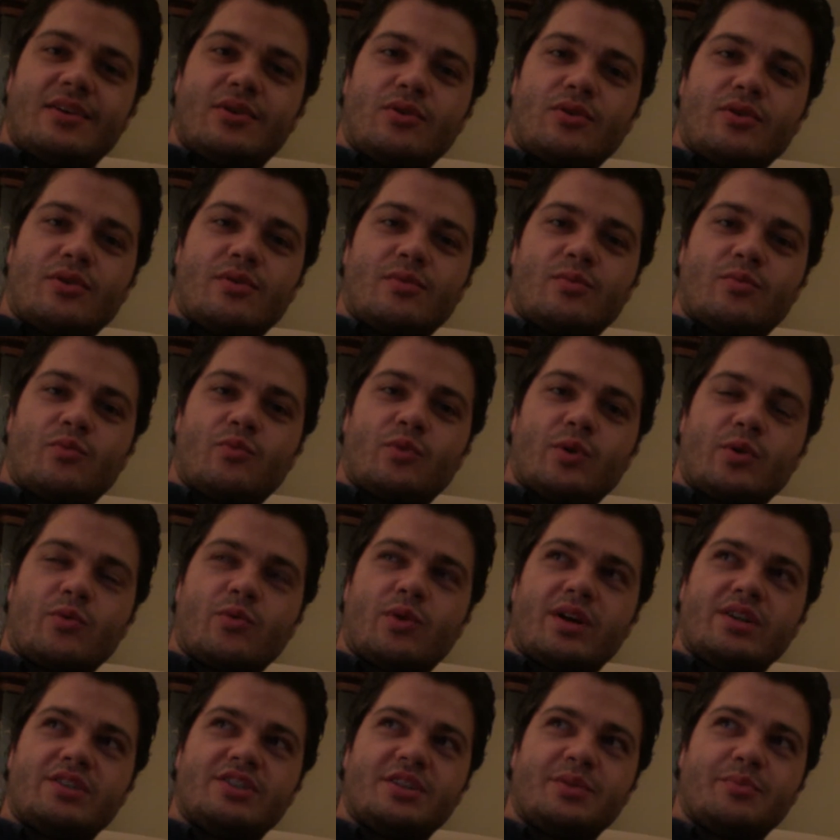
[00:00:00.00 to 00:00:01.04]
Or we're
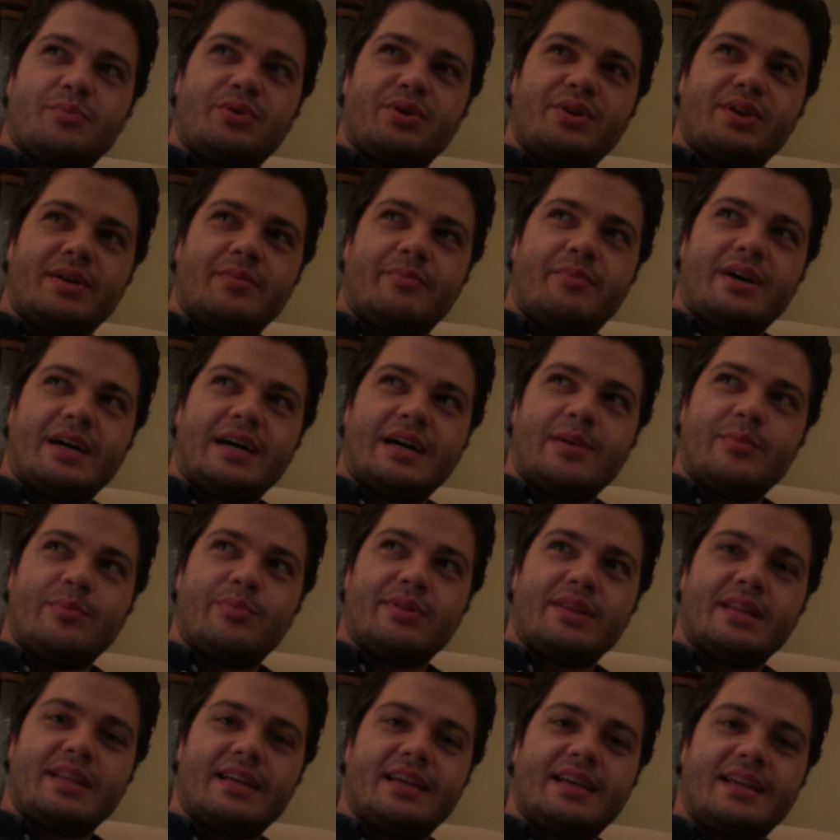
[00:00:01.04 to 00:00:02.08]
watching PewDiePie
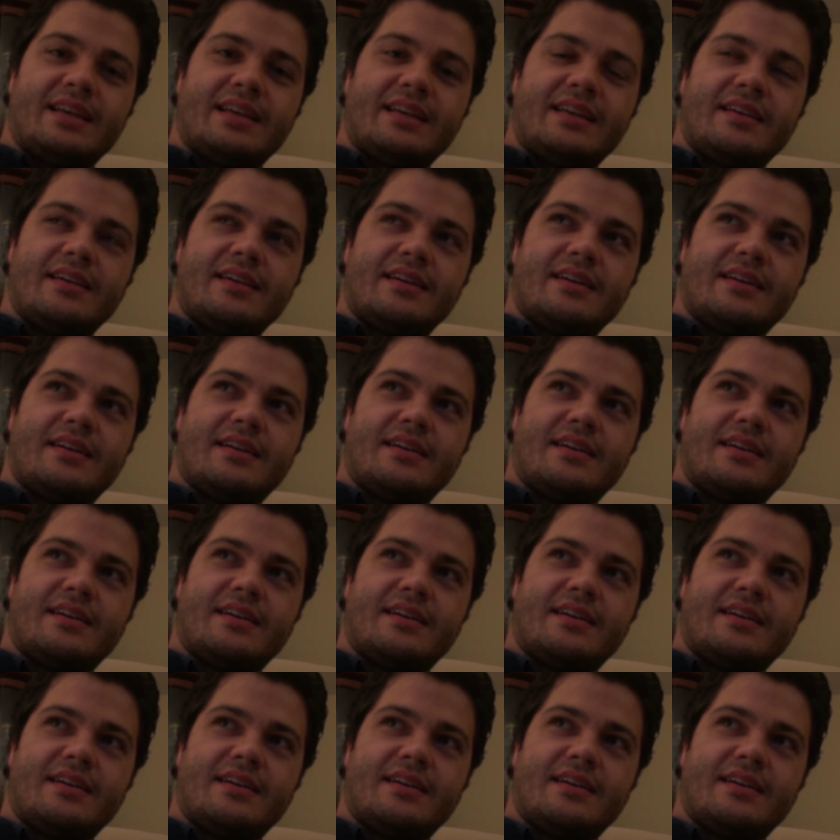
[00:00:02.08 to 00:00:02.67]
play